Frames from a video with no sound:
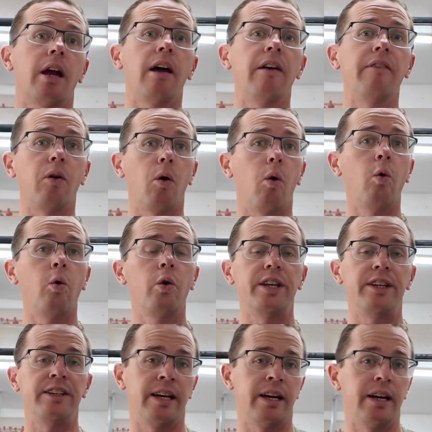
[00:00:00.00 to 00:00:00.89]
I've
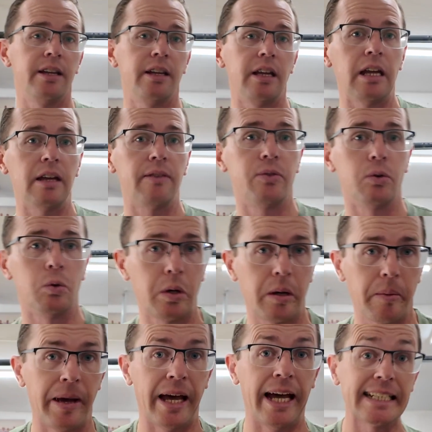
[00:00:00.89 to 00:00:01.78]
already done a full
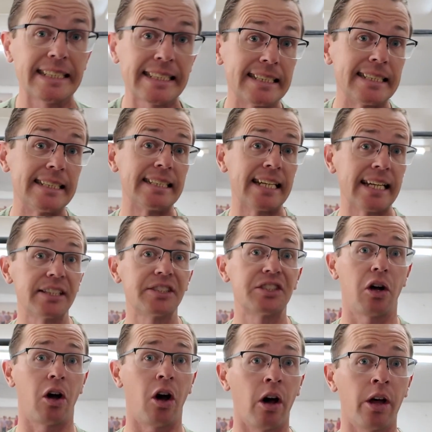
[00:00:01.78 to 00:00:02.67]
capacity
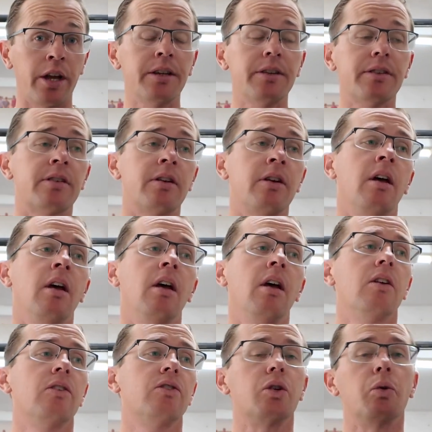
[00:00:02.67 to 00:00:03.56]
test on it.
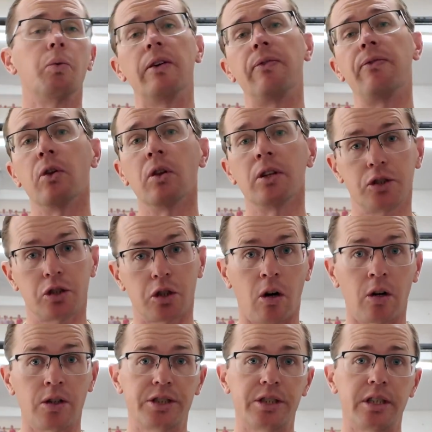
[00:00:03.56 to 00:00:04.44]
So we fully
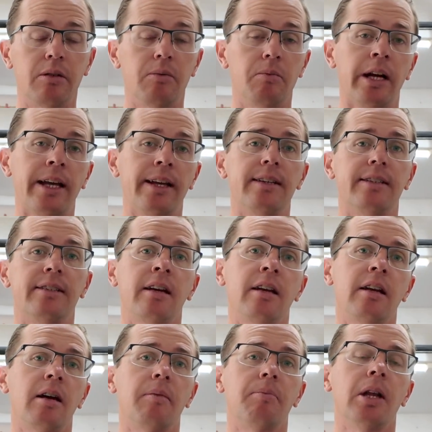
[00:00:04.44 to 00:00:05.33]
charged it, ran a
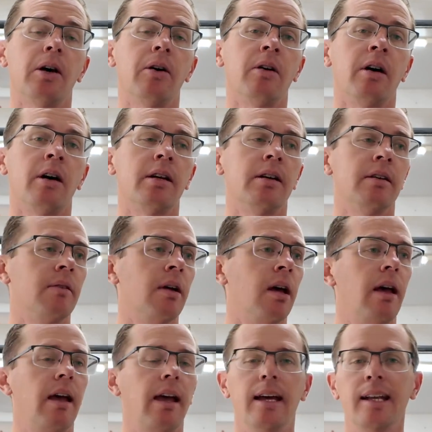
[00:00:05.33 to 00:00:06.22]
10 amp load on it,
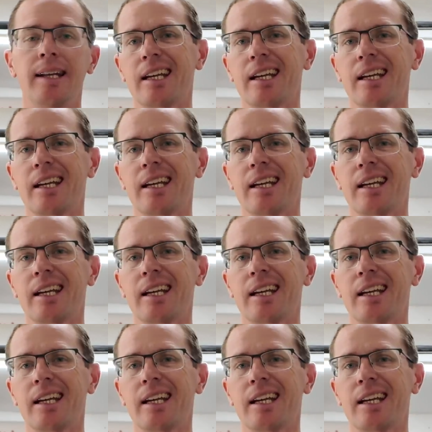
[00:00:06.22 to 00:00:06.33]
and